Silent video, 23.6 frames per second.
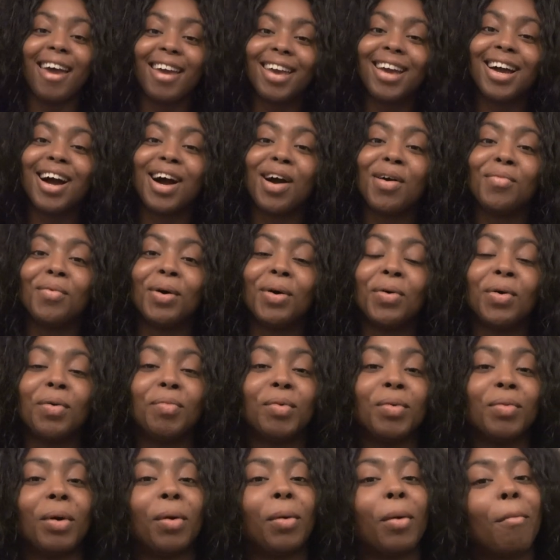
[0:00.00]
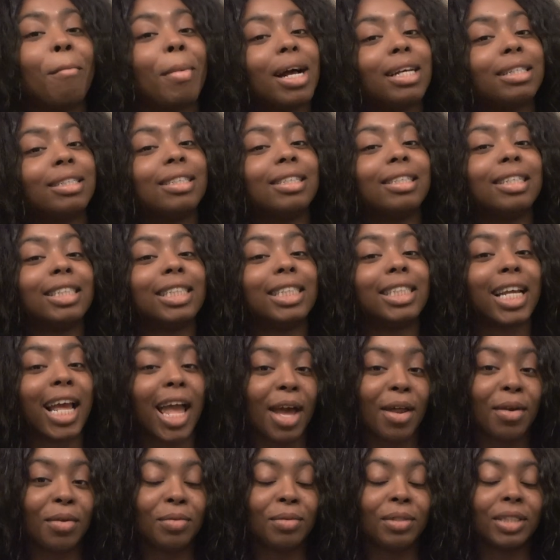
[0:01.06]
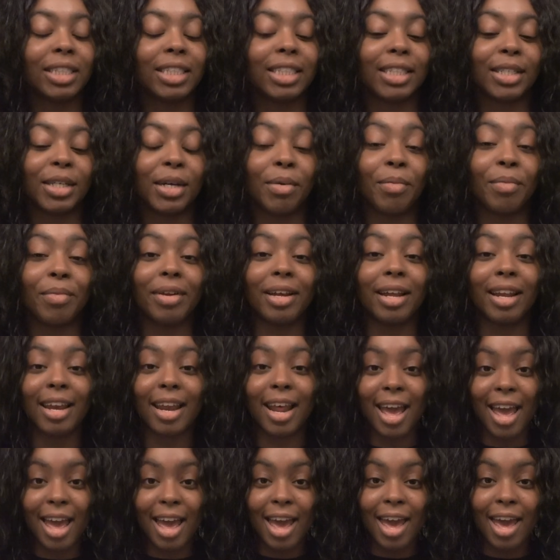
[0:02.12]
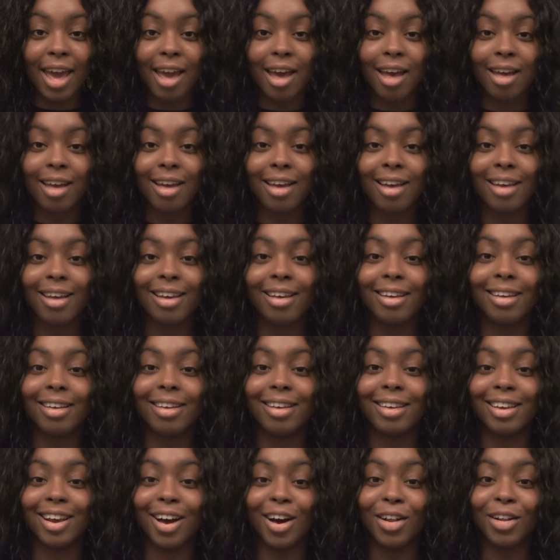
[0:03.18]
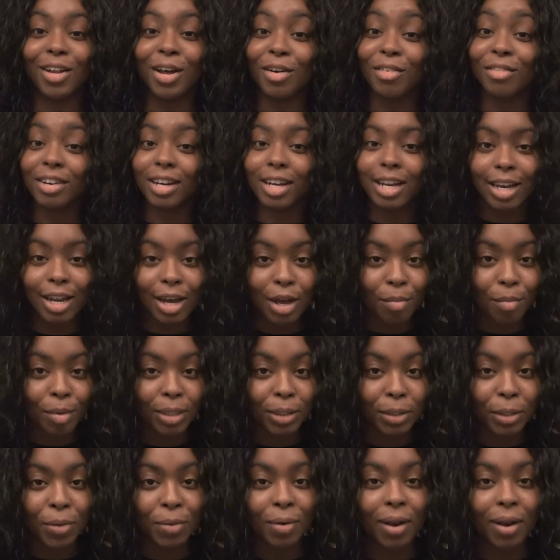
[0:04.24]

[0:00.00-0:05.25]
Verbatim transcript: y'all, welcome or welcome back to the channel. It's Jaterra Bria'Na. Y'all already know, make sure